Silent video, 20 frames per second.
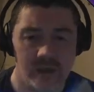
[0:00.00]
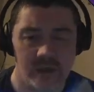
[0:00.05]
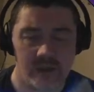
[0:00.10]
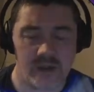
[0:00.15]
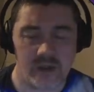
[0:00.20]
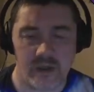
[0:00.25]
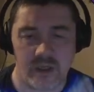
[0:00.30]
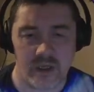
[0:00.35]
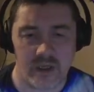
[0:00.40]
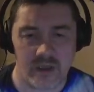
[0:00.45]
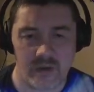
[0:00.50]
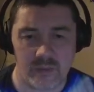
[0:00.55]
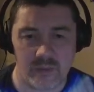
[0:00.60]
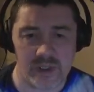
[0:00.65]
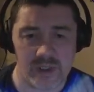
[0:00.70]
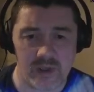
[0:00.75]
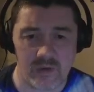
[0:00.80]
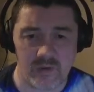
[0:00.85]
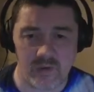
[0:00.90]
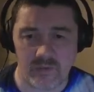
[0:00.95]
So we
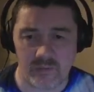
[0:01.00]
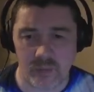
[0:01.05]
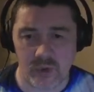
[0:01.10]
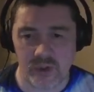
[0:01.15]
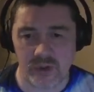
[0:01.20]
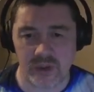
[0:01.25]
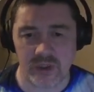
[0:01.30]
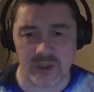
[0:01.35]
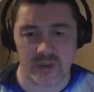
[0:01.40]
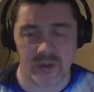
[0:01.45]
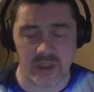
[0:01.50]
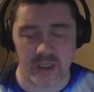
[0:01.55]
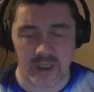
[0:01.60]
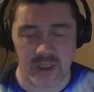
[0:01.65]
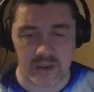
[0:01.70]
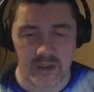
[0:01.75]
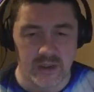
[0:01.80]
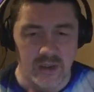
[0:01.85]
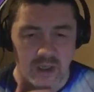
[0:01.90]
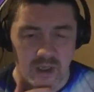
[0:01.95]
still have more to
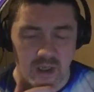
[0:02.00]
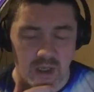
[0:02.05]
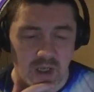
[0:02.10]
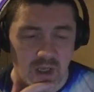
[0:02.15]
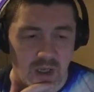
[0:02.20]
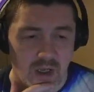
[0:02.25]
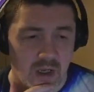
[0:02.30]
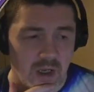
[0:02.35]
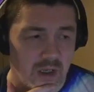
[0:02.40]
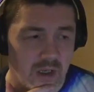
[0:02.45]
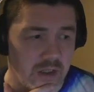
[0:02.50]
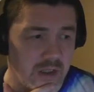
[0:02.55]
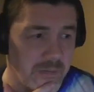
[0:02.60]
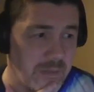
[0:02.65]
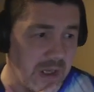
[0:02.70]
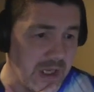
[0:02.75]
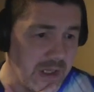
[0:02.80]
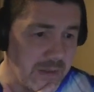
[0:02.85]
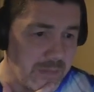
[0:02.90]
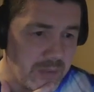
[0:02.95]
learn. The
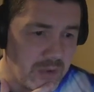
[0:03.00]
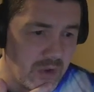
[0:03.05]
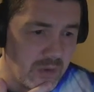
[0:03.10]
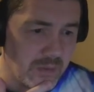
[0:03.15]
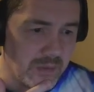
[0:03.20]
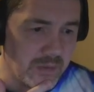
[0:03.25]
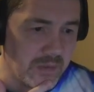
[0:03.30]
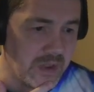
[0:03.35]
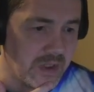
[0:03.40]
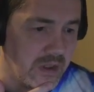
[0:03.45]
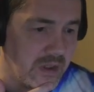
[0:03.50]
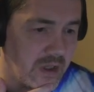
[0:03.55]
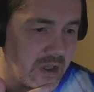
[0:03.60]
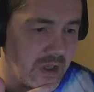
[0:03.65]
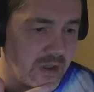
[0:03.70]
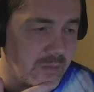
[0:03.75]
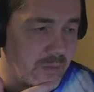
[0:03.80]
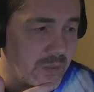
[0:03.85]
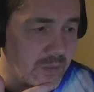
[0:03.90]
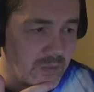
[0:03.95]
big problem here,
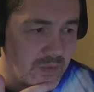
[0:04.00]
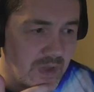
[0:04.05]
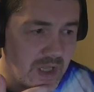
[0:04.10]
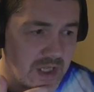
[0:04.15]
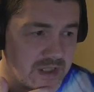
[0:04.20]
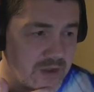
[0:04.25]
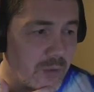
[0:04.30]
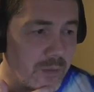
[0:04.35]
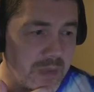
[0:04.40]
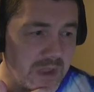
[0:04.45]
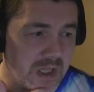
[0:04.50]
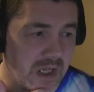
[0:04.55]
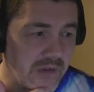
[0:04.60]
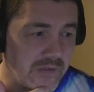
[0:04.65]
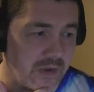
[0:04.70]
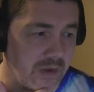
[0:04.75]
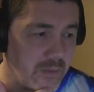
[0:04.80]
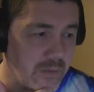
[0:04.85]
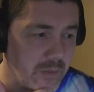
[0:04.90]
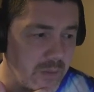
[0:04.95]
and this will be a
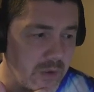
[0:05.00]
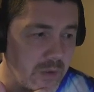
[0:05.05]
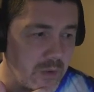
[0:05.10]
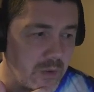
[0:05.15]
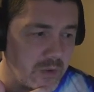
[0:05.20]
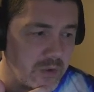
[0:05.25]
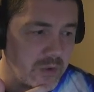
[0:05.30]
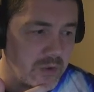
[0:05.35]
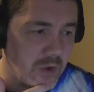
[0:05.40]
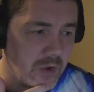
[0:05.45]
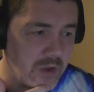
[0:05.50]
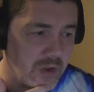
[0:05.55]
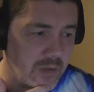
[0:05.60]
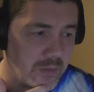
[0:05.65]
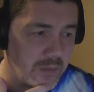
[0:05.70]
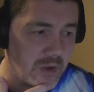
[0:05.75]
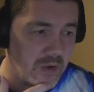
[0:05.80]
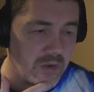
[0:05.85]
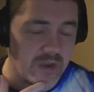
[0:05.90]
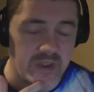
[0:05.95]
thing we will talk
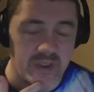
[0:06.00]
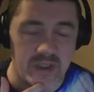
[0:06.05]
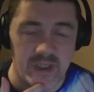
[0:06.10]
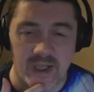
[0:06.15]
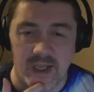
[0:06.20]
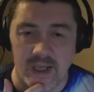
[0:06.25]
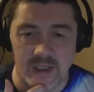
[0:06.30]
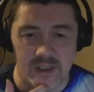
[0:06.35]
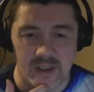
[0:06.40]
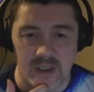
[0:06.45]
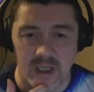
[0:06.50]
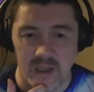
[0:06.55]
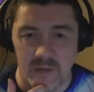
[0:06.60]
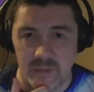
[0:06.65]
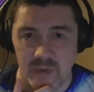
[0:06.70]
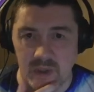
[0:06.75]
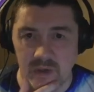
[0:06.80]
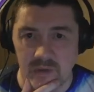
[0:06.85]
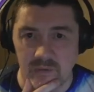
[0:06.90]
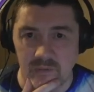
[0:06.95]
about in the next
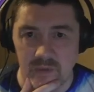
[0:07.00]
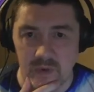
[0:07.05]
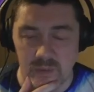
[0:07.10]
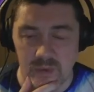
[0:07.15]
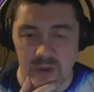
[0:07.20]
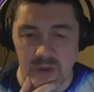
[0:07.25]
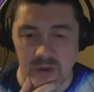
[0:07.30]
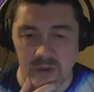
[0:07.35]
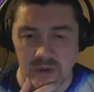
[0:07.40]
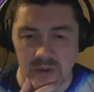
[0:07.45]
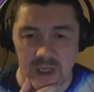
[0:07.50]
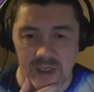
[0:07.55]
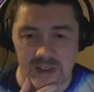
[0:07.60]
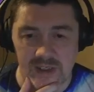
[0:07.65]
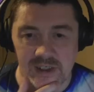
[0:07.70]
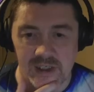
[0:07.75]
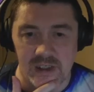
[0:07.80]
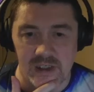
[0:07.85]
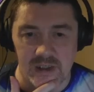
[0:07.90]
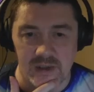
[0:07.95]
gameplay, about our next
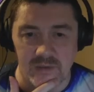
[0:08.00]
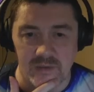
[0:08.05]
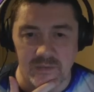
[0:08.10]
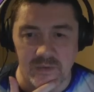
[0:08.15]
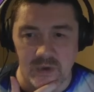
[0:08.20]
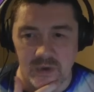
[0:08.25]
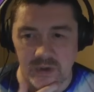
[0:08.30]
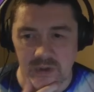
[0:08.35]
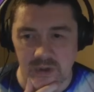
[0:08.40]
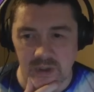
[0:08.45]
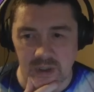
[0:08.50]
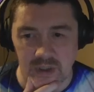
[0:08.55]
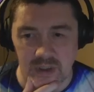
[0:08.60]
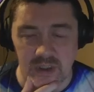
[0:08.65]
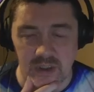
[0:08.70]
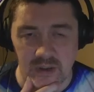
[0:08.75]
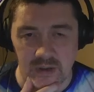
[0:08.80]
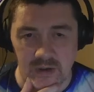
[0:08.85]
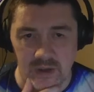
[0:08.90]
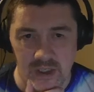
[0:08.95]
season of content
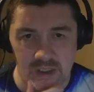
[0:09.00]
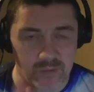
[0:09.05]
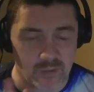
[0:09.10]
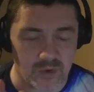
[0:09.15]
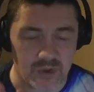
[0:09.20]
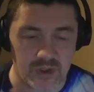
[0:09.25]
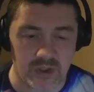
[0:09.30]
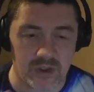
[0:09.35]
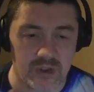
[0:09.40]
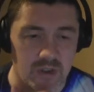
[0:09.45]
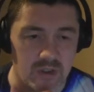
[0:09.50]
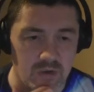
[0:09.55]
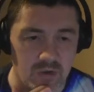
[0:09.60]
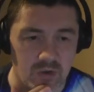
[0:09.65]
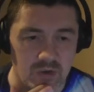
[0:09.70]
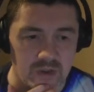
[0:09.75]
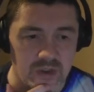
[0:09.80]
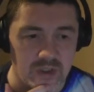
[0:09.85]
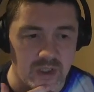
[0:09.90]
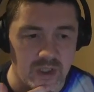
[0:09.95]
here. This will continue
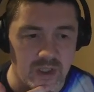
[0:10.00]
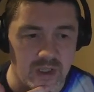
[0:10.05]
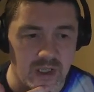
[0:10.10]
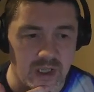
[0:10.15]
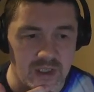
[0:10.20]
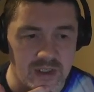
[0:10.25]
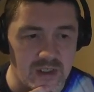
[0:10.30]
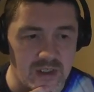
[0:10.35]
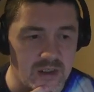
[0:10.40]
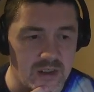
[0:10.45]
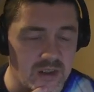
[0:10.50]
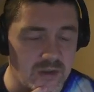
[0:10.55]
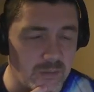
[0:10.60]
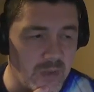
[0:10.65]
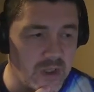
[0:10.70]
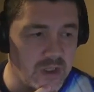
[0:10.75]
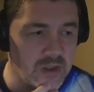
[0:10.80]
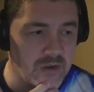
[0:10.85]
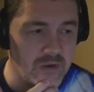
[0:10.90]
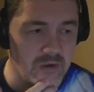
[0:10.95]
on to the next season,
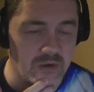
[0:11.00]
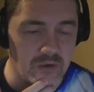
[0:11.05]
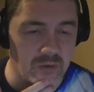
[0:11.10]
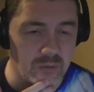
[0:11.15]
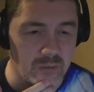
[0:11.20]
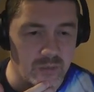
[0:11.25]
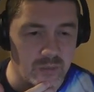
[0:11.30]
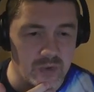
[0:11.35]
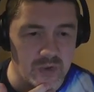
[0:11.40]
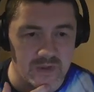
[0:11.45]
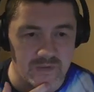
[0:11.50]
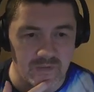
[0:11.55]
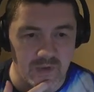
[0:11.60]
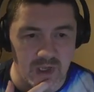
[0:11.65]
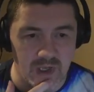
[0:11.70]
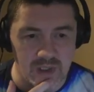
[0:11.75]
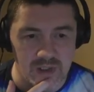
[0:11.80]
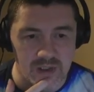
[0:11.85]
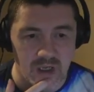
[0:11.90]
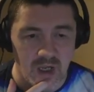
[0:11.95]
basically doing
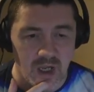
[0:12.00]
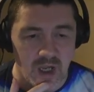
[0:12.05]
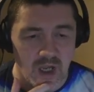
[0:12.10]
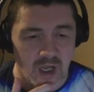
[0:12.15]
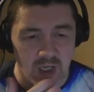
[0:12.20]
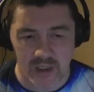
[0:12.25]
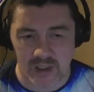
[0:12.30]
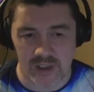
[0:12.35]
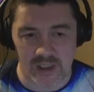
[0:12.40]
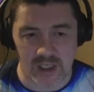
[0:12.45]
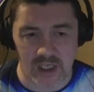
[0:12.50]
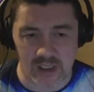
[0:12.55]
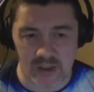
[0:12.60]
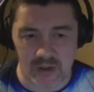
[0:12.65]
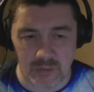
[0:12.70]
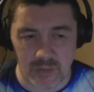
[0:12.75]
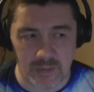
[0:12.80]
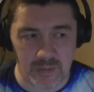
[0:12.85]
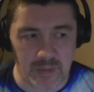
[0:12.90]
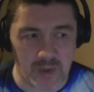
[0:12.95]
podcasts, because that's
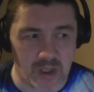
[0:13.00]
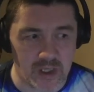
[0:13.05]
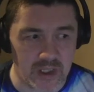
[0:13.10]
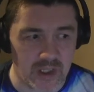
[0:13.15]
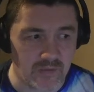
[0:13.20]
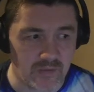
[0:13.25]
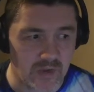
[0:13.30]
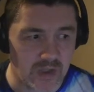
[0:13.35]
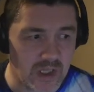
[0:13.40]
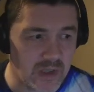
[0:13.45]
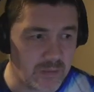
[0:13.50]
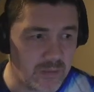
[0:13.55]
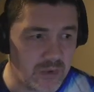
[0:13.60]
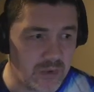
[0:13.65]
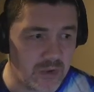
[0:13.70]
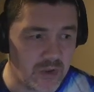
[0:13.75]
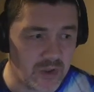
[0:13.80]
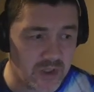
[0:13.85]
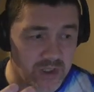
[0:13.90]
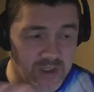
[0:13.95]
going to be part of every
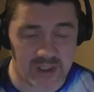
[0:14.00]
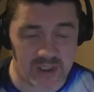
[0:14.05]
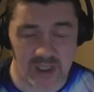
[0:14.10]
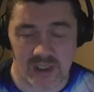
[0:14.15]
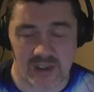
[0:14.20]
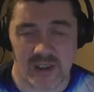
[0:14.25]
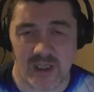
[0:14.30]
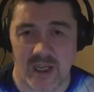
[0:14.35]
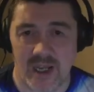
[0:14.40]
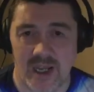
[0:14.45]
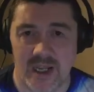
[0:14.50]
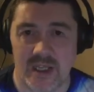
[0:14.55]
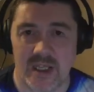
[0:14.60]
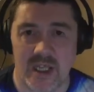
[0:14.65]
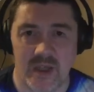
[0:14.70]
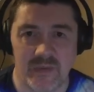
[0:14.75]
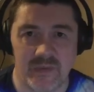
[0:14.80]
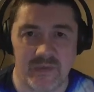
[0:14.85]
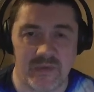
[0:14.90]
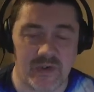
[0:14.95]
gameplay, because that's the end
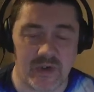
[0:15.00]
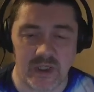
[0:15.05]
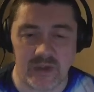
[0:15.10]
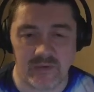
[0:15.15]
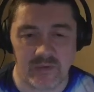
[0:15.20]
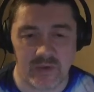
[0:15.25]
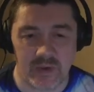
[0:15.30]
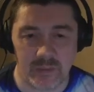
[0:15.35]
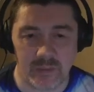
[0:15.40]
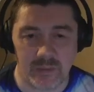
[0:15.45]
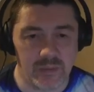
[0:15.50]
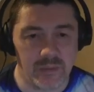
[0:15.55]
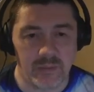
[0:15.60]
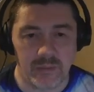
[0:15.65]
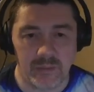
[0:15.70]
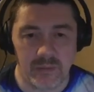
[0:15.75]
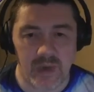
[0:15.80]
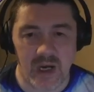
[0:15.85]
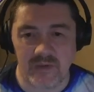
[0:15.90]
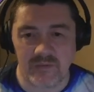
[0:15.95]
game for every
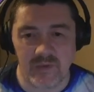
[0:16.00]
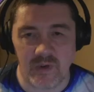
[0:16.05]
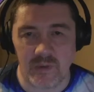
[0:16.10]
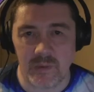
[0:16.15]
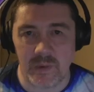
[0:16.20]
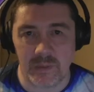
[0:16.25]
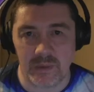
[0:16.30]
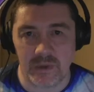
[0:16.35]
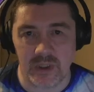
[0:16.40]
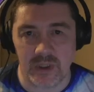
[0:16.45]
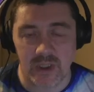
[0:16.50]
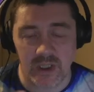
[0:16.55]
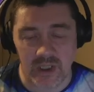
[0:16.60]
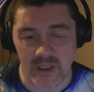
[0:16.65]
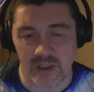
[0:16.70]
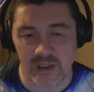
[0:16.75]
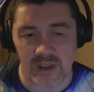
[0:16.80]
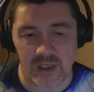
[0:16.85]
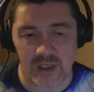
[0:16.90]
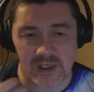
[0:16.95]
map that we play
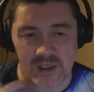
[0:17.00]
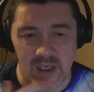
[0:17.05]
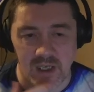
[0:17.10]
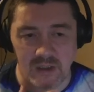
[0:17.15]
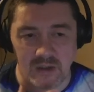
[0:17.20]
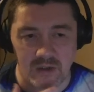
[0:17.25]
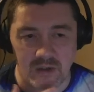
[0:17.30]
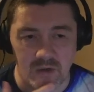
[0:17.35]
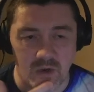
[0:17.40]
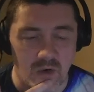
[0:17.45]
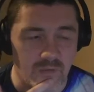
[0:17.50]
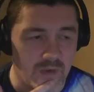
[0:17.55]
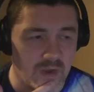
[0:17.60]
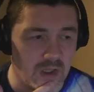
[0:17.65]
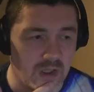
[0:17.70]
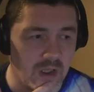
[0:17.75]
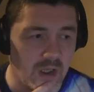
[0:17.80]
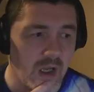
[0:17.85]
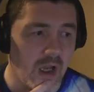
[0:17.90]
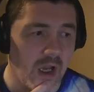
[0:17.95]
is sending off
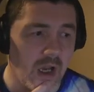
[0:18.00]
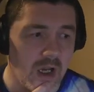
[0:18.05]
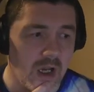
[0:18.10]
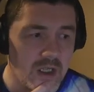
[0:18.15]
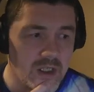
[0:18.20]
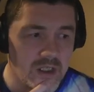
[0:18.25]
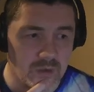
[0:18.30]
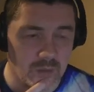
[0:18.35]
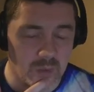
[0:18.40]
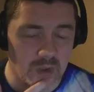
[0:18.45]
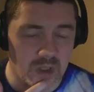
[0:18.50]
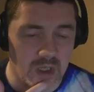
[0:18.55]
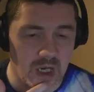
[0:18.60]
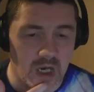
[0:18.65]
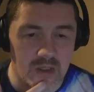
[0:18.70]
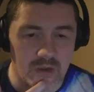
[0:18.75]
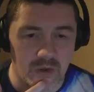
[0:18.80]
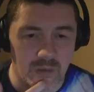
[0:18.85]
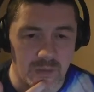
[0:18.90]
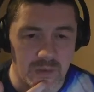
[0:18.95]
it. So we
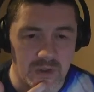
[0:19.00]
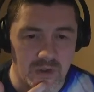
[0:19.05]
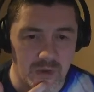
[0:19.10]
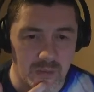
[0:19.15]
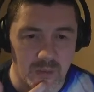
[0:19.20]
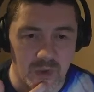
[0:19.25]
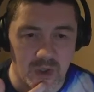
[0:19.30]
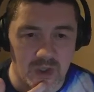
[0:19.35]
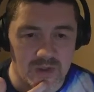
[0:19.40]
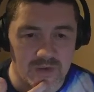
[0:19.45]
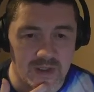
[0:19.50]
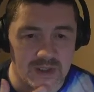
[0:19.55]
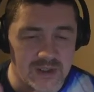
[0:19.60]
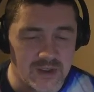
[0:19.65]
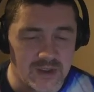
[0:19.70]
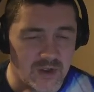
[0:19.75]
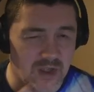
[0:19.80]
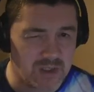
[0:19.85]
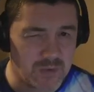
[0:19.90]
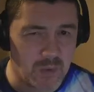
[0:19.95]
are going to be doing the boss fights.
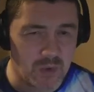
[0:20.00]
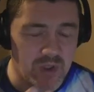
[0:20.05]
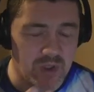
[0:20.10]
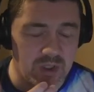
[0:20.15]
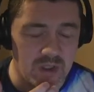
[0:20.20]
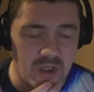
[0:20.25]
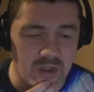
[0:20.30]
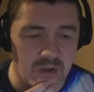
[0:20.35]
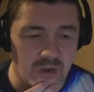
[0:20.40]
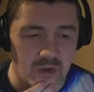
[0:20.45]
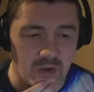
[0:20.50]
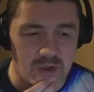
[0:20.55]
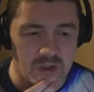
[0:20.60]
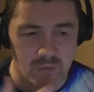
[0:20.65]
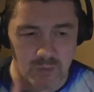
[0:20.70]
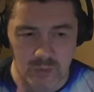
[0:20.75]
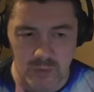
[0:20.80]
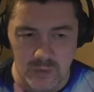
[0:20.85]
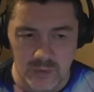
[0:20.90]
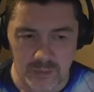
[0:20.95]
So this will continue on.
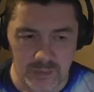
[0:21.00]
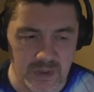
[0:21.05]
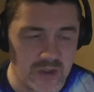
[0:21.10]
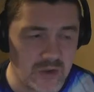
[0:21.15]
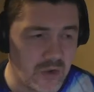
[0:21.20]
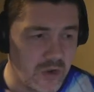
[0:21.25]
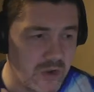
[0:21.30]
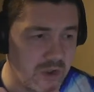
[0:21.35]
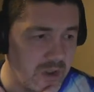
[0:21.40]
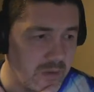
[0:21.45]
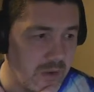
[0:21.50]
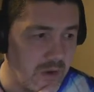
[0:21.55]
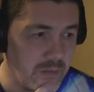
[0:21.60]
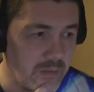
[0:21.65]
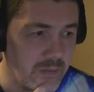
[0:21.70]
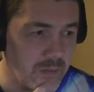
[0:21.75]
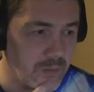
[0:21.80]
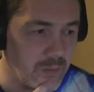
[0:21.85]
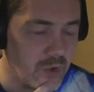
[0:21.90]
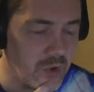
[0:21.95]
So we'll be talking
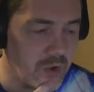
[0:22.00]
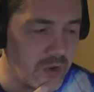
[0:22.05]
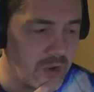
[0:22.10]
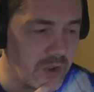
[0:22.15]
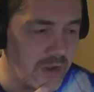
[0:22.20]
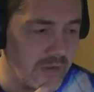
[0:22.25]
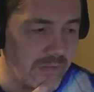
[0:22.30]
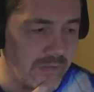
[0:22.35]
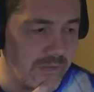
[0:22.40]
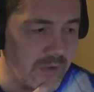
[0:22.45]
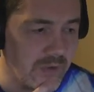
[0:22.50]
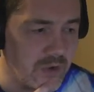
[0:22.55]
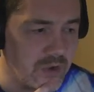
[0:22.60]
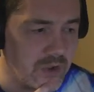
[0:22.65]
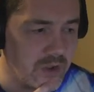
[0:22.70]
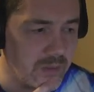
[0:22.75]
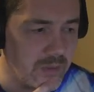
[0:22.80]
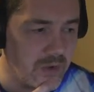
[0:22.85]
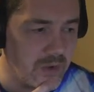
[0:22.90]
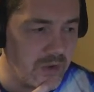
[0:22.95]
about more in the
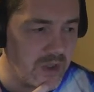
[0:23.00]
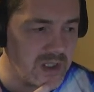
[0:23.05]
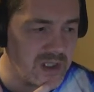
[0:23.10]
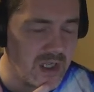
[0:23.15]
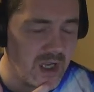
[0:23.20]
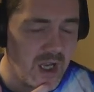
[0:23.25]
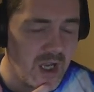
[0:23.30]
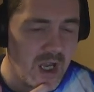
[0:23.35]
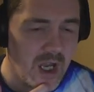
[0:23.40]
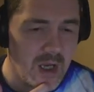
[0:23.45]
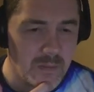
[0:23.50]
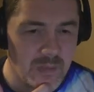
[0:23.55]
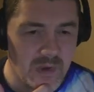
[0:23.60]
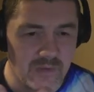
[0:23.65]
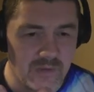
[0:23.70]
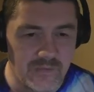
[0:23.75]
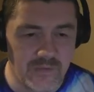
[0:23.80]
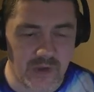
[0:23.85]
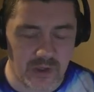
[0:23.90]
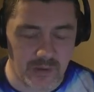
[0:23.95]
future about this.
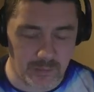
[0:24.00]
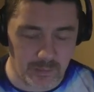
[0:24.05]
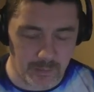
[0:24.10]
But for the